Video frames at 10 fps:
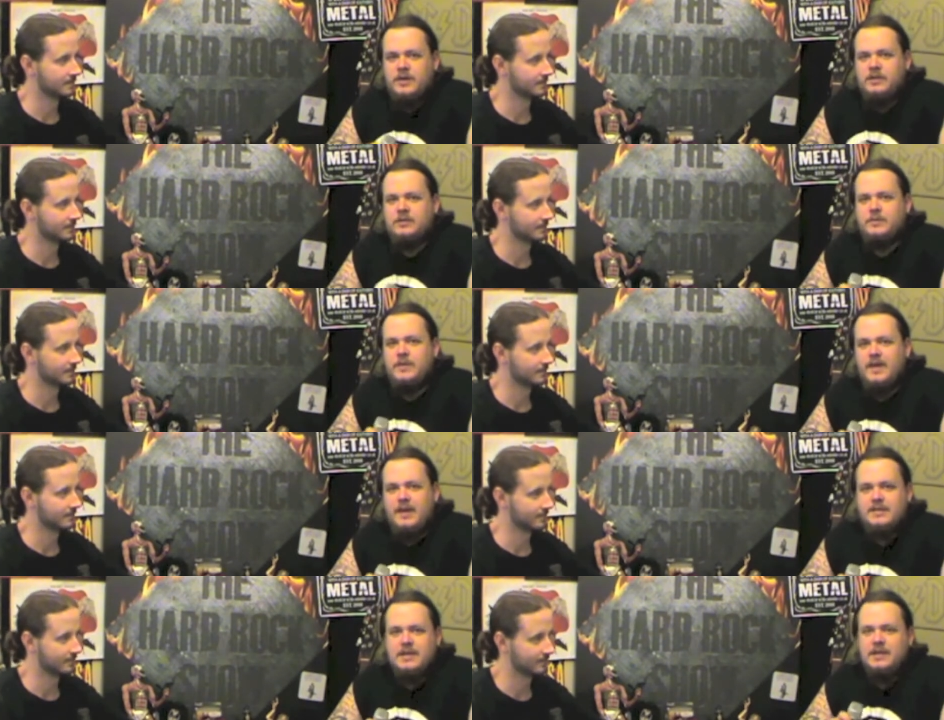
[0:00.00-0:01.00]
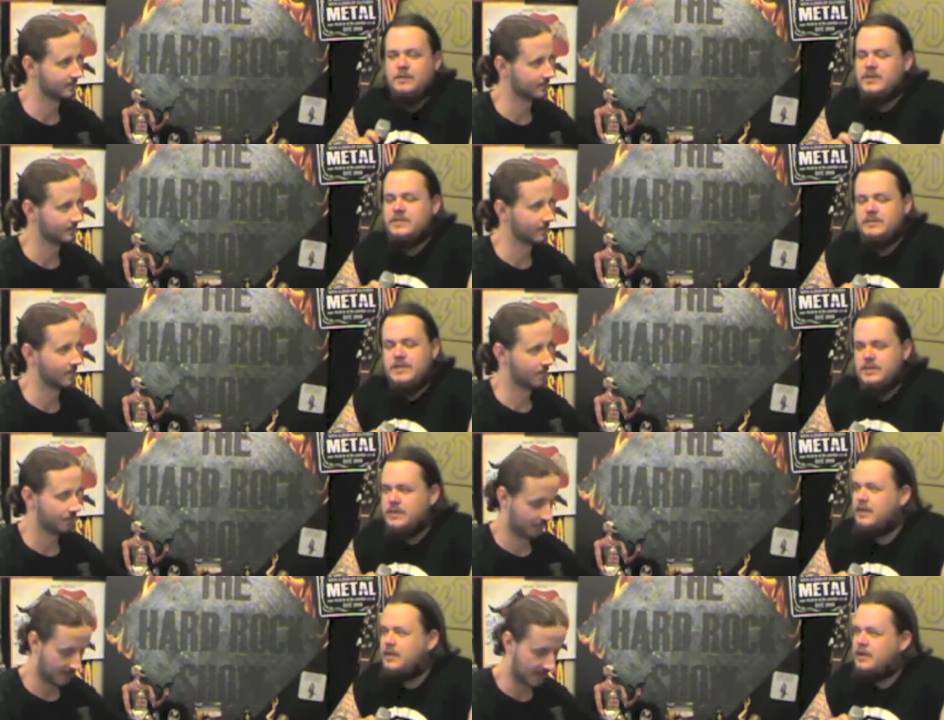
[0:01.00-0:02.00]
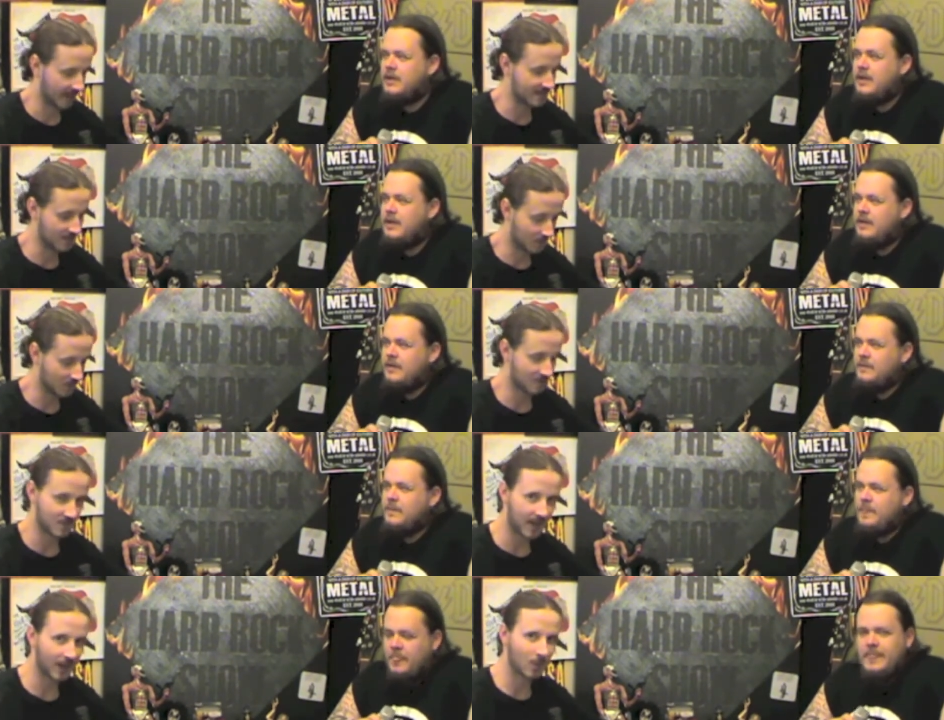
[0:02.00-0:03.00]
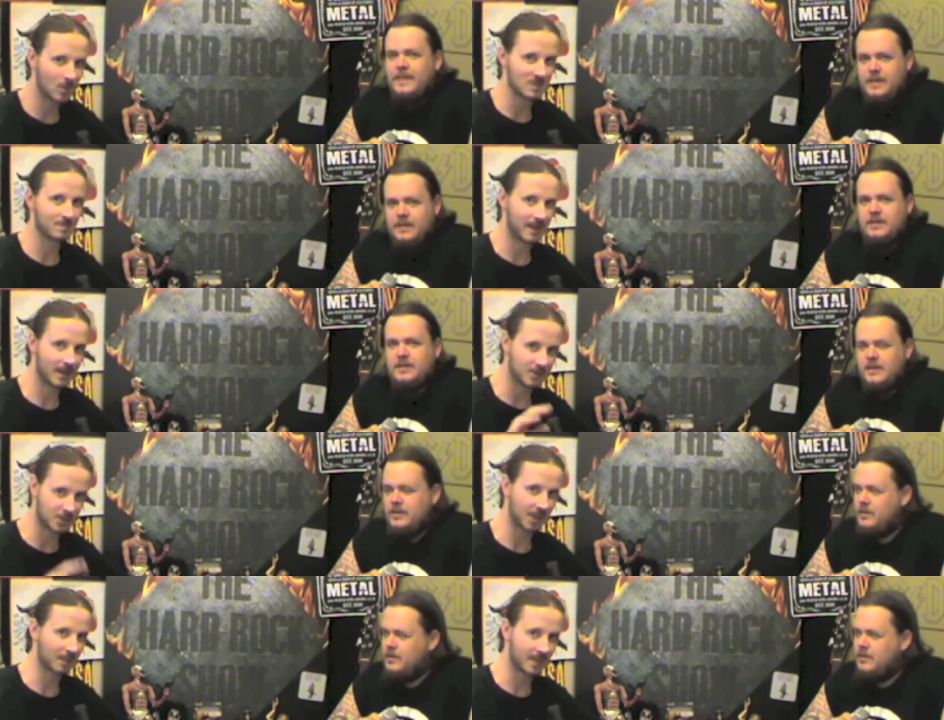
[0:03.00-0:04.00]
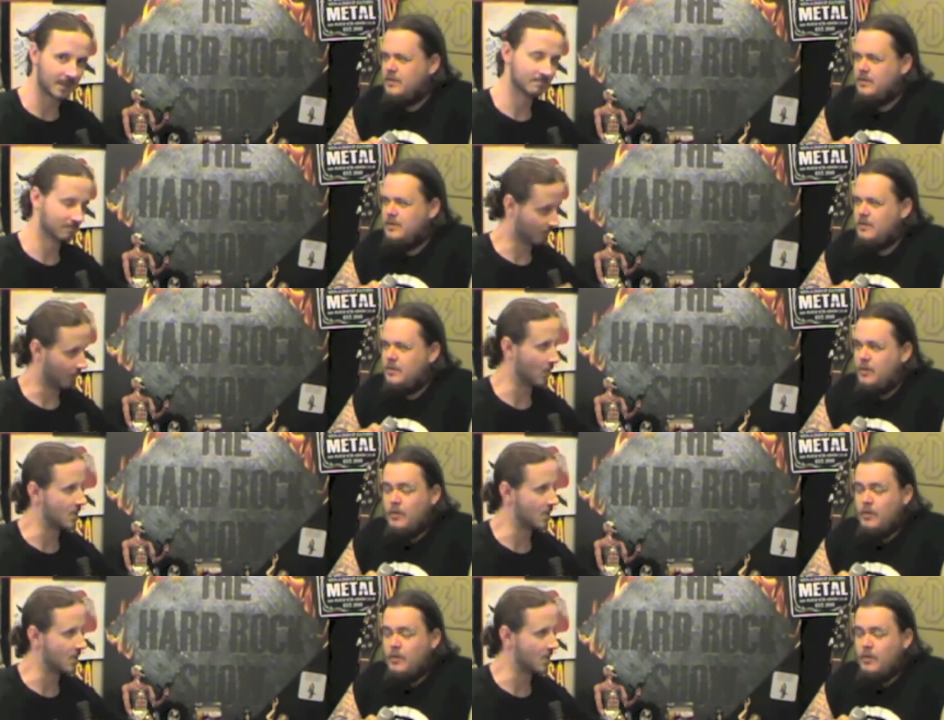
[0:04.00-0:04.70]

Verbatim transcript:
Speaker 1: Ireland with 18 Wheels of Misery.
Speaker 2: That's an awesome track, awesome band. Check them out. Worth